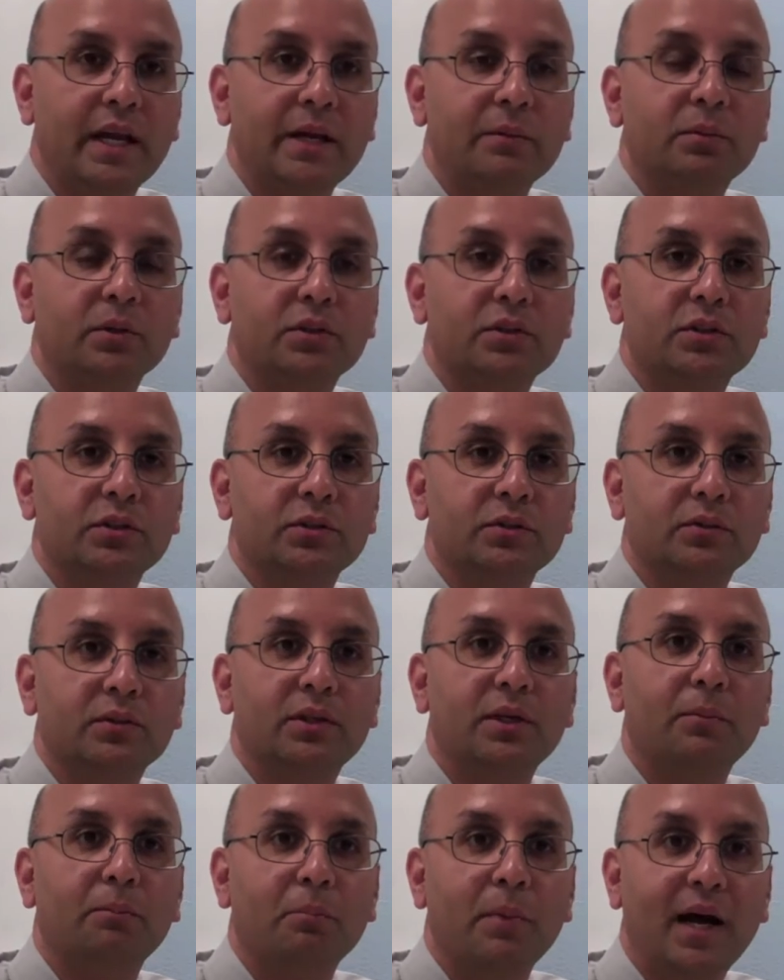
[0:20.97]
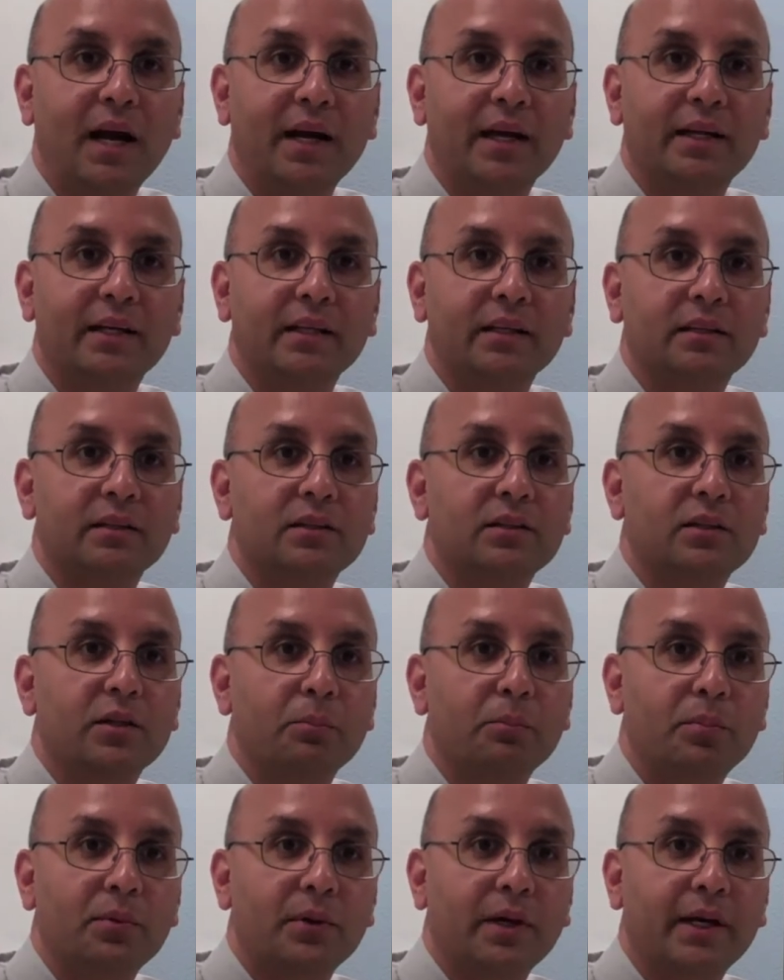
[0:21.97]
able to combine the
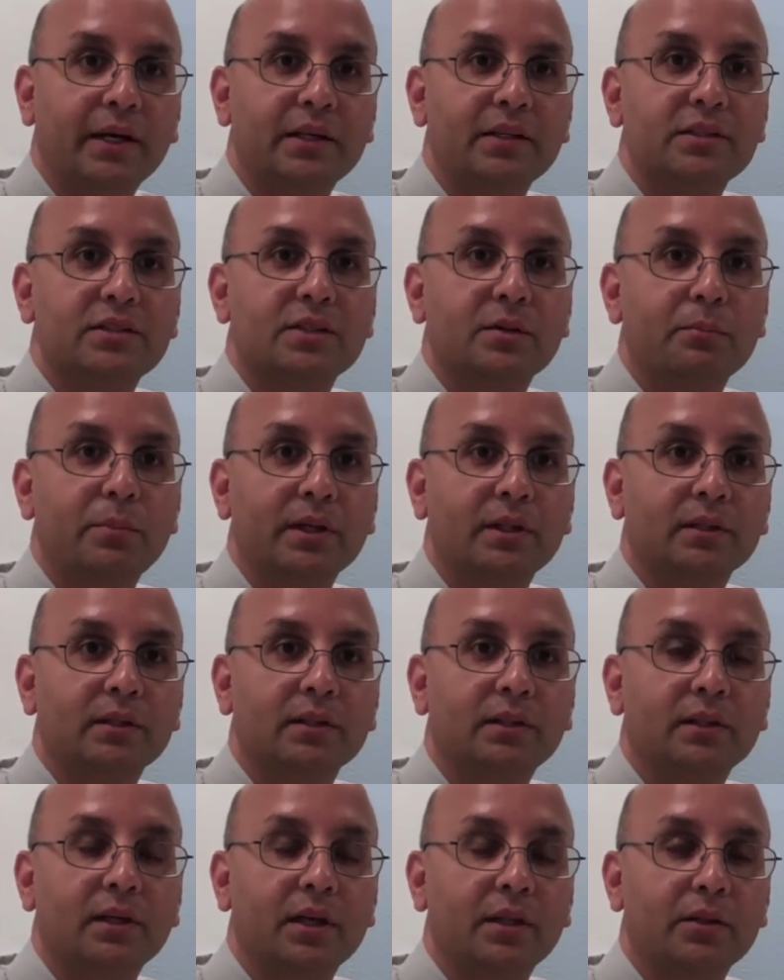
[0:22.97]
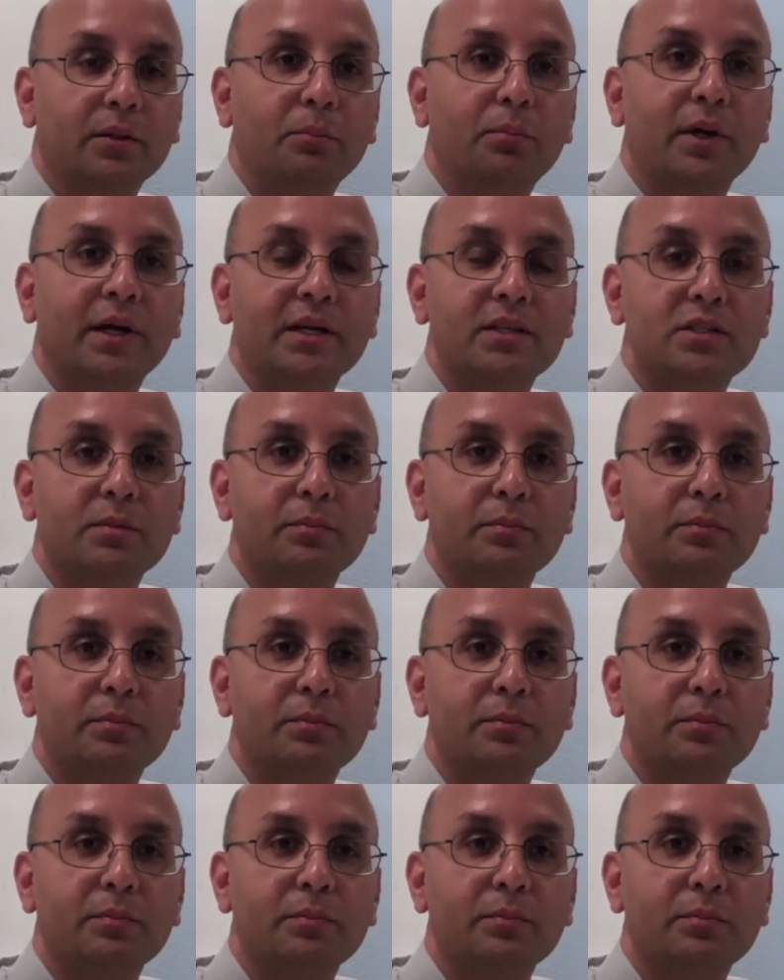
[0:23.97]
brain's ability, uh, the brain's